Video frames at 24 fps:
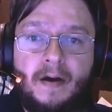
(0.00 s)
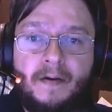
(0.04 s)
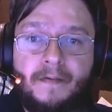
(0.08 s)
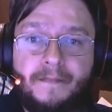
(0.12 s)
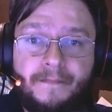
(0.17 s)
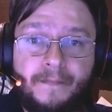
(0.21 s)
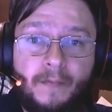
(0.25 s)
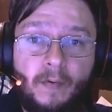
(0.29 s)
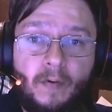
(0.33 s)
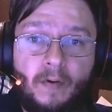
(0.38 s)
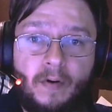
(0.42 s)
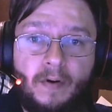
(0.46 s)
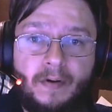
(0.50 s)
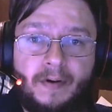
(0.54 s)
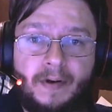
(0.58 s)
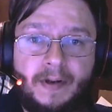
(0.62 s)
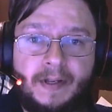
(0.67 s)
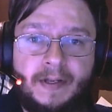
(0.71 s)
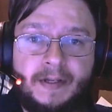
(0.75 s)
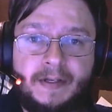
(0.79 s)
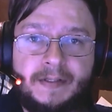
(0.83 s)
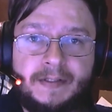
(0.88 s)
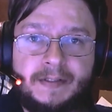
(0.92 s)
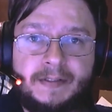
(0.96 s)
4
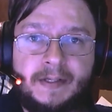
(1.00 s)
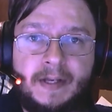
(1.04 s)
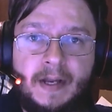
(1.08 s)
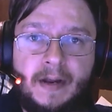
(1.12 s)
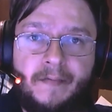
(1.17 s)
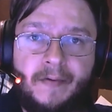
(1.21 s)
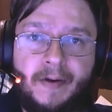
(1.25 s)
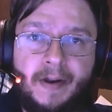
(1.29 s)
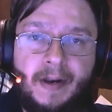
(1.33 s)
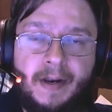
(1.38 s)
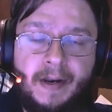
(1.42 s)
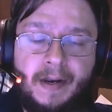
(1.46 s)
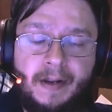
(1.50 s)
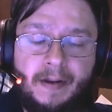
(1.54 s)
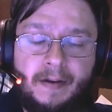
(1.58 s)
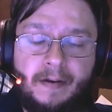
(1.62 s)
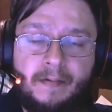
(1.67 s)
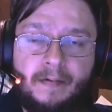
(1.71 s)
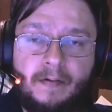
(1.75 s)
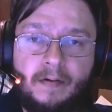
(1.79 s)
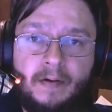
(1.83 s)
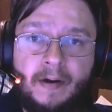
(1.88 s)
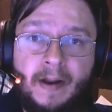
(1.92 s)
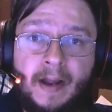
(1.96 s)
is
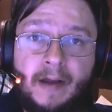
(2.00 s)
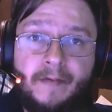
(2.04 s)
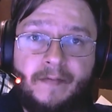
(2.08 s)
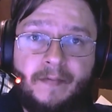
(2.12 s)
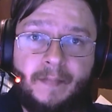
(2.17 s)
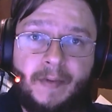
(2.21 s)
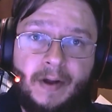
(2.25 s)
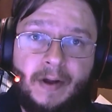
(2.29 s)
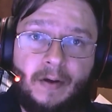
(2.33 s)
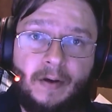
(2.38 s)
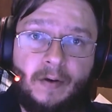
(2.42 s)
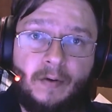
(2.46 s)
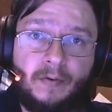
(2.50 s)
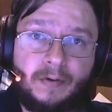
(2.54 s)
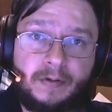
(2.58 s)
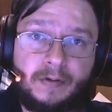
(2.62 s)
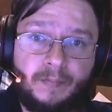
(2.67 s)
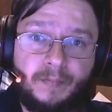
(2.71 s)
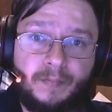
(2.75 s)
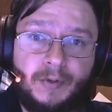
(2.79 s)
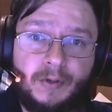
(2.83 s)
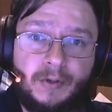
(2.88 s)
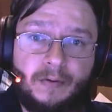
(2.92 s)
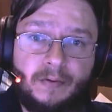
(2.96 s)
creating or having my own
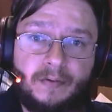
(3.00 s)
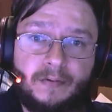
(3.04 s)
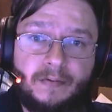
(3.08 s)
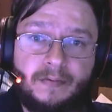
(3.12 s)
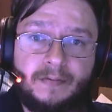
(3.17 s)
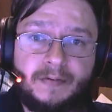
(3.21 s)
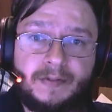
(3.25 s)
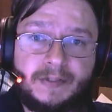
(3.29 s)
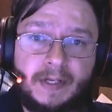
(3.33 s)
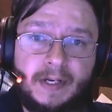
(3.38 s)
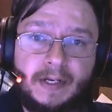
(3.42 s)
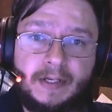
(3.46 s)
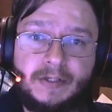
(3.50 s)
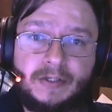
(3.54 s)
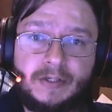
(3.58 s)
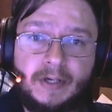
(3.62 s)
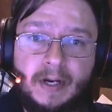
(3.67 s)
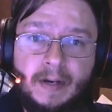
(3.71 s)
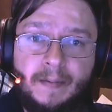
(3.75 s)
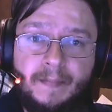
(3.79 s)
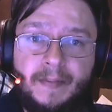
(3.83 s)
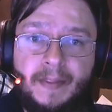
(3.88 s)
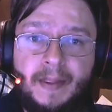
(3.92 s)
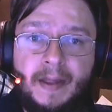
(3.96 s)
computer side
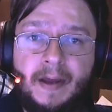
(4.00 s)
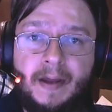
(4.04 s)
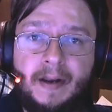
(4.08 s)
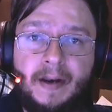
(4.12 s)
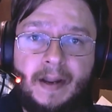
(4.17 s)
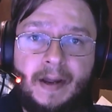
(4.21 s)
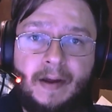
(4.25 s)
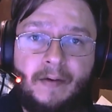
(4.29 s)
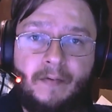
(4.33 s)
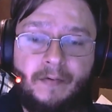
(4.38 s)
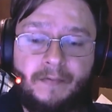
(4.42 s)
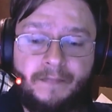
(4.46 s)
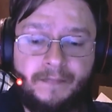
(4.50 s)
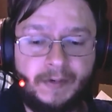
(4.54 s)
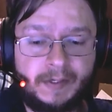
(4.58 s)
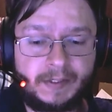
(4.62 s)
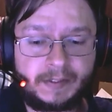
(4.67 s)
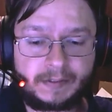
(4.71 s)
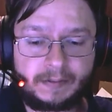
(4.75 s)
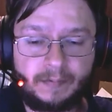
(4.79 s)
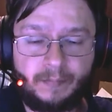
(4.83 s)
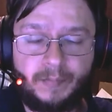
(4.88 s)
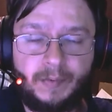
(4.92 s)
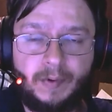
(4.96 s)
job that I would
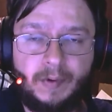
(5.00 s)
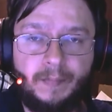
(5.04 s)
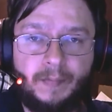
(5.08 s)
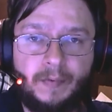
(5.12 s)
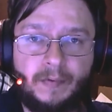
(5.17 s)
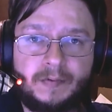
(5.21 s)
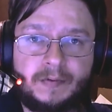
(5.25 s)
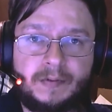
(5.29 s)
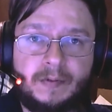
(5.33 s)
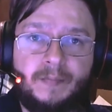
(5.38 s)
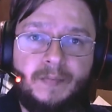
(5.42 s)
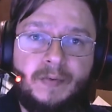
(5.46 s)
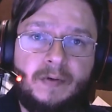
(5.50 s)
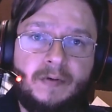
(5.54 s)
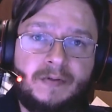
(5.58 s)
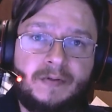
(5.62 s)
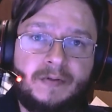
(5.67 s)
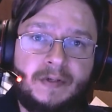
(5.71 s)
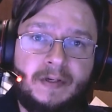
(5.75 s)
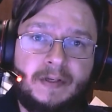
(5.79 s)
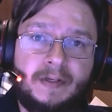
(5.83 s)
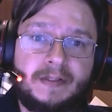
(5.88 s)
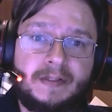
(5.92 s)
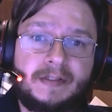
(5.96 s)
fix people's computers
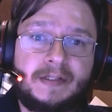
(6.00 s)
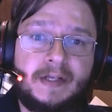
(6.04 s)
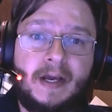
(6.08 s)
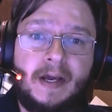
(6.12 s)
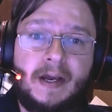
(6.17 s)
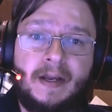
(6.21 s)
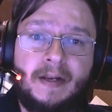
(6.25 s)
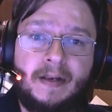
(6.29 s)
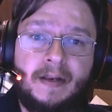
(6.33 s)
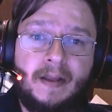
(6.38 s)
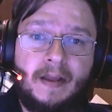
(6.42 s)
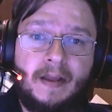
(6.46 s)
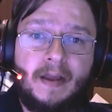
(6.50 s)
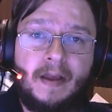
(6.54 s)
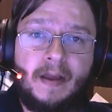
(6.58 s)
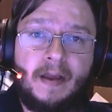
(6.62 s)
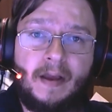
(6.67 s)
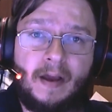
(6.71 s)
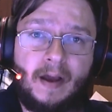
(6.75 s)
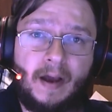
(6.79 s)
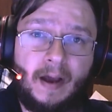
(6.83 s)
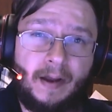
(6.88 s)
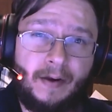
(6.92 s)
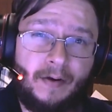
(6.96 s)
on the side.
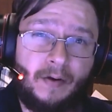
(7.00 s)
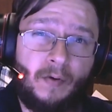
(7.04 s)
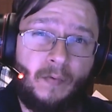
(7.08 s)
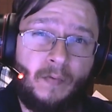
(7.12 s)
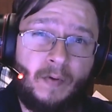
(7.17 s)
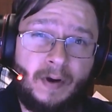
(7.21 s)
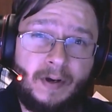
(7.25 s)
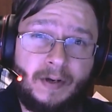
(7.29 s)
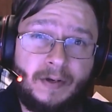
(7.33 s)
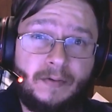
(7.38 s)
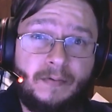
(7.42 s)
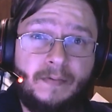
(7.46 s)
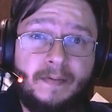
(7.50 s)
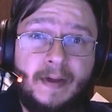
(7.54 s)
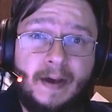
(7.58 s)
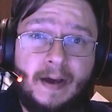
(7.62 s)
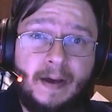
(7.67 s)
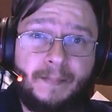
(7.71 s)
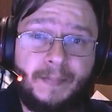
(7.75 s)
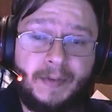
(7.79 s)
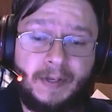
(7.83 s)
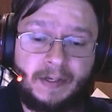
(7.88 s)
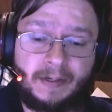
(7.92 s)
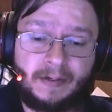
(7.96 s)
I don't want to do
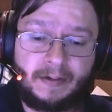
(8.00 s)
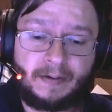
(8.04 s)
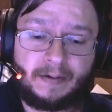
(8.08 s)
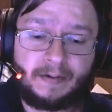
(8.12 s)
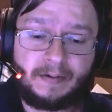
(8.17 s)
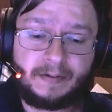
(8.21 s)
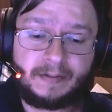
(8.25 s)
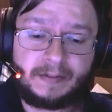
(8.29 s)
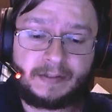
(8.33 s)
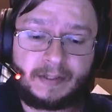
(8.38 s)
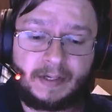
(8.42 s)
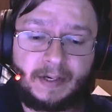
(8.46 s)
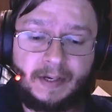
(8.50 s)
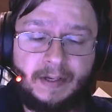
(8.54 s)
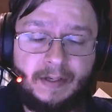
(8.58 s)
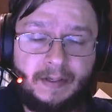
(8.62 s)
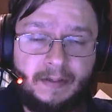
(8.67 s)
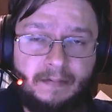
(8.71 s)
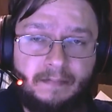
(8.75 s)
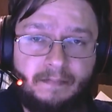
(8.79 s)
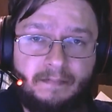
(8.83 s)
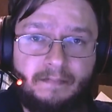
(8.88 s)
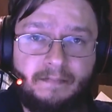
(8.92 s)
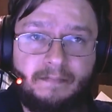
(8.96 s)
that because I
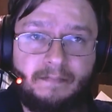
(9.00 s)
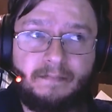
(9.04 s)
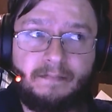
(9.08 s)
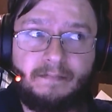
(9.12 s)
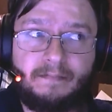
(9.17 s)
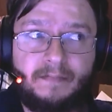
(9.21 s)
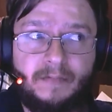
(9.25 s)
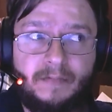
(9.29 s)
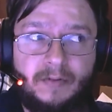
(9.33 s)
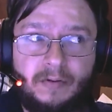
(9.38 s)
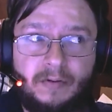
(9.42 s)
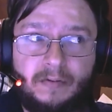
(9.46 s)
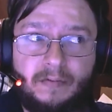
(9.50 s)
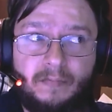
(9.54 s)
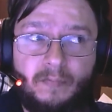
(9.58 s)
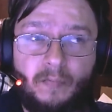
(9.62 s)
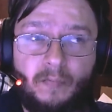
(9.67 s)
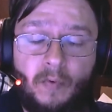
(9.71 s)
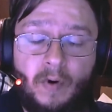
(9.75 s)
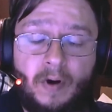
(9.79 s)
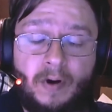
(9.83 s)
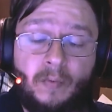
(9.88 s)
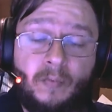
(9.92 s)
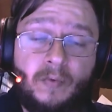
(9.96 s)

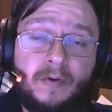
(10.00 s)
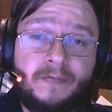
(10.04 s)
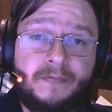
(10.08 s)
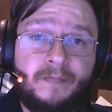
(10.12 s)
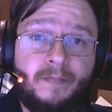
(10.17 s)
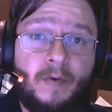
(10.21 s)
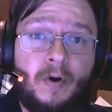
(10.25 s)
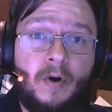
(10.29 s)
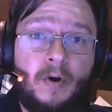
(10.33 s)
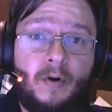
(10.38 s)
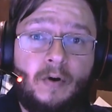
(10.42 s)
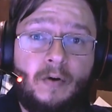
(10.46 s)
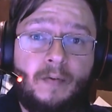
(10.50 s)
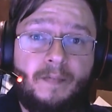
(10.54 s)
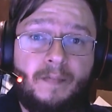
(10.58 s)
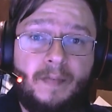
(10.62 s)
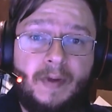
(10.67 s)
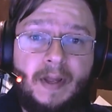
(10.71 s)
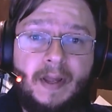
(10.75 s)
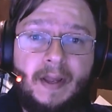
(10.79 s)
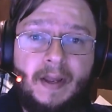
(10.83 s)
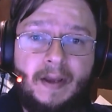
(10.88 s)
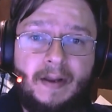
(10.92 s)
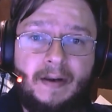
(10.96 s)
want to work from home
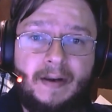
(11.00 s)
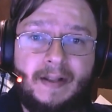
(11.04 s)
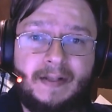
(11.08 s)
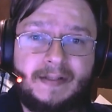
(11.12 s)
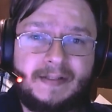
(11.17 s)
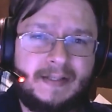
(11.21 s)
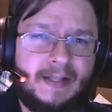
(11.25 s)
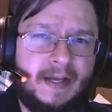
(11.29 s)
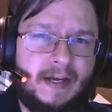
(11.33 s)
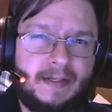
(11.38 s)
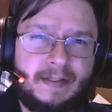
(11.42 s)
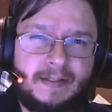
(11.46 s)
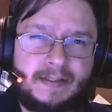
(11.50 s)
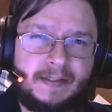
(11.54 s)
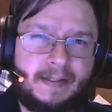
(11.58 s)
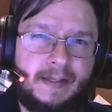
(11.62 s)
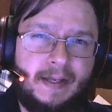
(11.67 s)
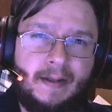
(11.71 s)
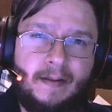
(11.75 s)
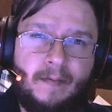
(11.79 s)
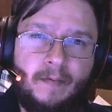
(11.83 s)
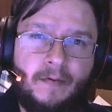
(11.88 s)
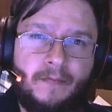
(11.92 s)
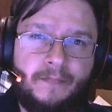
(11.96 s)
and that's not
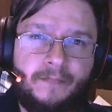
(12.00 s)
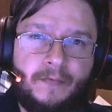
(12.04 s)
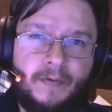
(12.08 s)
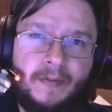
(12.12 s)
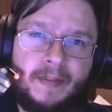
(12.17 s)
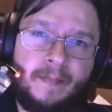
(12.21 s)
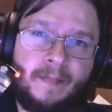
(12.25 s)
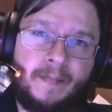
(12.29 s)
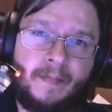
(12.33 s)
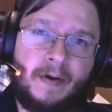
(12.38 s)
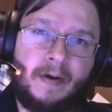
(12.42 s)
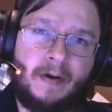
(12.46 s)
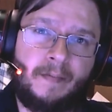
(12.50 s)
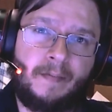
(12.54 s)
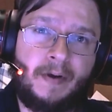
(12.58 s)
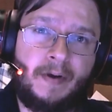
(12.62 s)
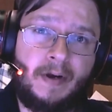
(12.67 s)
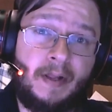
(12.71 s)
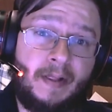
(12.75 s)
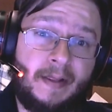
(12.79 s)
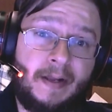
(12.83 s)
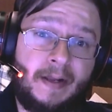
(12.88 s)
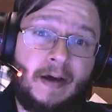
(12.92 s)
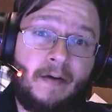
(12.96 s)
scalable for the amount of
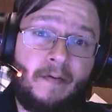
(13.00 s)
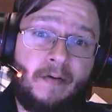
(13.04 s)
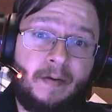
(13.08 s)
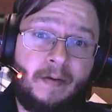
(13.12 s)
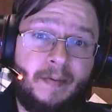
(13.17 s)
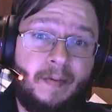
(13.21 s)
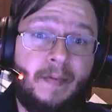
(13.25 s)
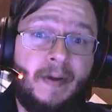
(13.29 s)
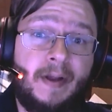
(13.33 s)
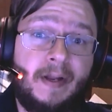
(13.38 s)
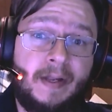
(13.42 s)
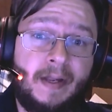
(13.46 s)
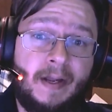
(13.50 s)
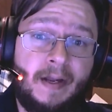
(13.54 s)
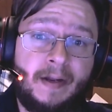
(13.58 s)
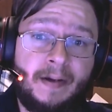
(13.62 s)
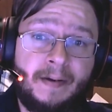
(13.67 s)
money that I want to be making.